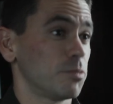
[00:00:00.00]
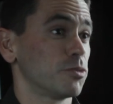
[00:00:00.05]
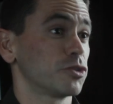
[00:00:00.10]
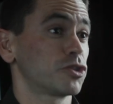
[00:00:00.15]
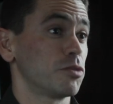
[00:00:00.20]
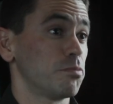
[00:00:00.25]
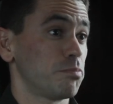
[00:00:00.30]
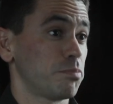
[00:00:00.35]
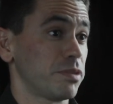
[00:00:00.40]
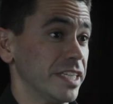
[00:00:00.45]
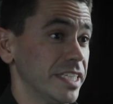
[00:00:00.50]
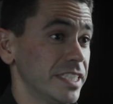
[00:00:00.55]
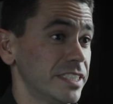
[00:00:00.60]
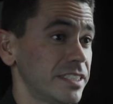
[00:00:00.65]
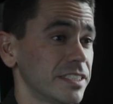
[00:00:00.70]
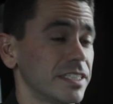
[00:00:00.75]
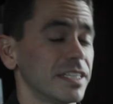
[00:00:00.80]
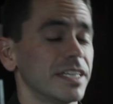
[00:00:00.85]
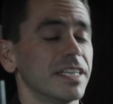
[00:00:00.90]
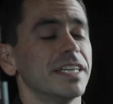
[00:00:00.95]
complete,
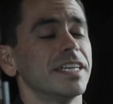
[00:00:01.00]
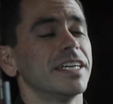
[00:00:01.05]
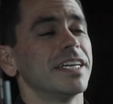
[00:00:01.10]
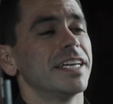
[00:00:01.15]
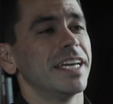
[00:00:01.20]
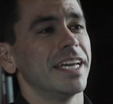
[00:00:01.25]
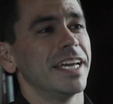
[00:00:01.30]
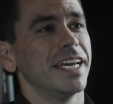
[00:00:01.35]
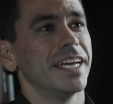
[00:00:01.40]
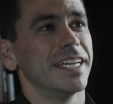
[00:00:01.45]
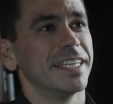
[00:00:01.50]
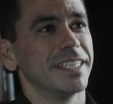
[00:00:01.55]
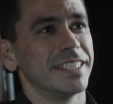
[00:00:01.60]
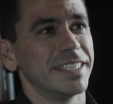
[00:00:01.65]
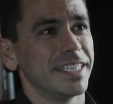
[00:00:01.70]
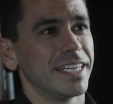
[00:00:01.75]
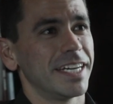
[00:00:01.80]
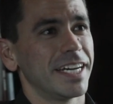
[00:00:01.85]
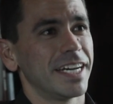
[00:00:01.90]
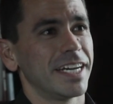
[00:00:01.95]
and
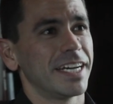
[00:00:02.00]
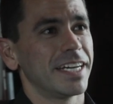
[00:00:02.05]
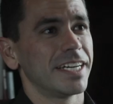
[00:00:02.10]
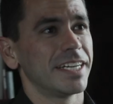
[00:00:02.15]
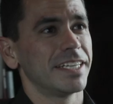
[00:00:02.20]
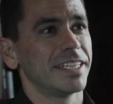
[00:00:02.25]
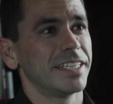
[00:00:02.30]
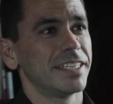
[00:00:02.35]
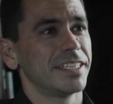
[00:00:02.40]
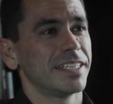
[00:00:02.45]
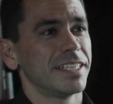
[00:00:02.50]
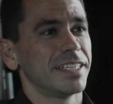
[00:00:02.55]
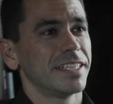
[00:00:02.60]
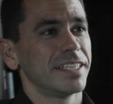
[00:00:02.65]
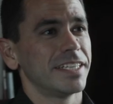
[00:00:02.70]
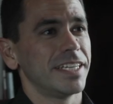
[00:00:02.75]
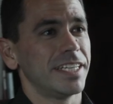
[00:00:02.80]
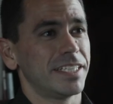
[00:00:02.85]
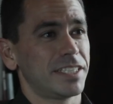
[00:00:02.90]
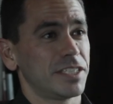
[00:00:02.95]

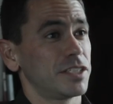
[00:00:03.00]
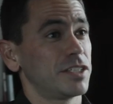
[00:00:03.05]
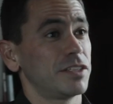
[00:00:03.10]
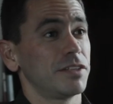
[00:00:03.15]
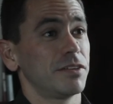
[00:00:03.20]
it's a